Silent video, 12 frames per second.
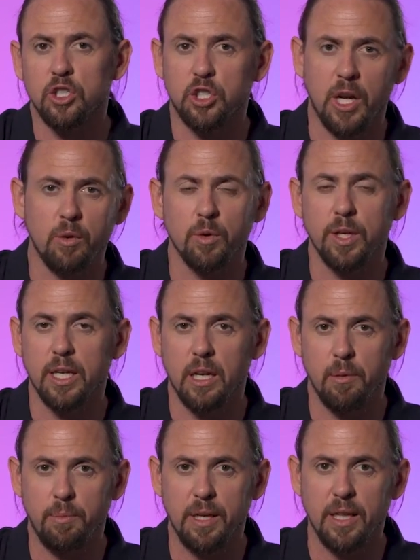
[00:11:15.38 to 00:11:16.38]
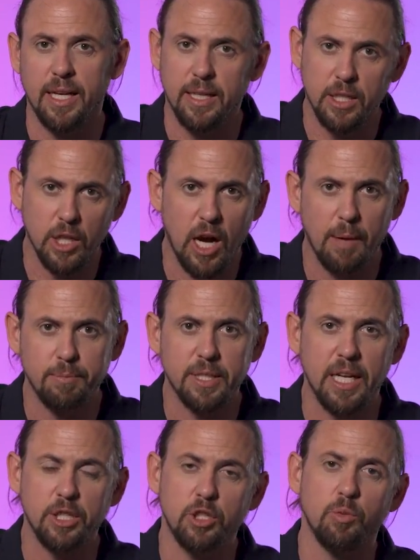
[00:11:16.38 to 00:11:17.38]
generally gonna be like the top
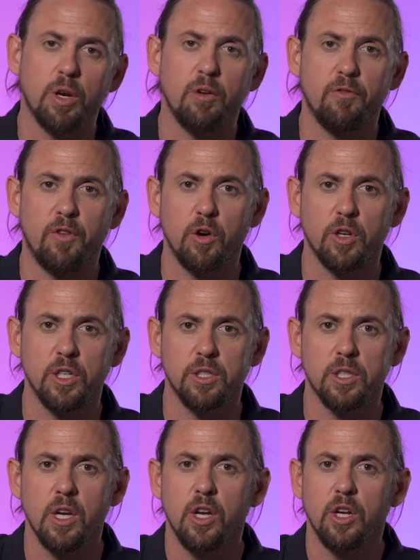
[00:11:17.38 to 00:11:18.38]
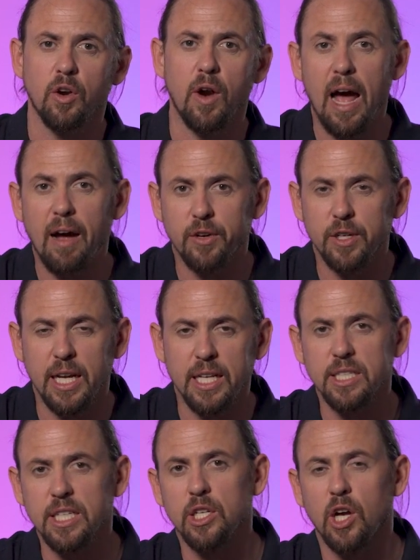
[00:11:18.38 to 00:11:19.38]
sites you wanna focus your
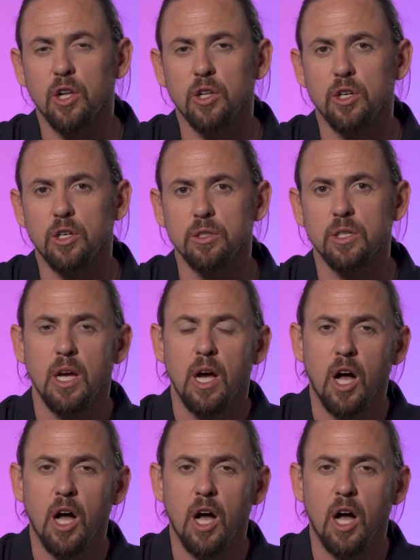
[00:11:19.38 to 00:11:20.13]
advertising dollars,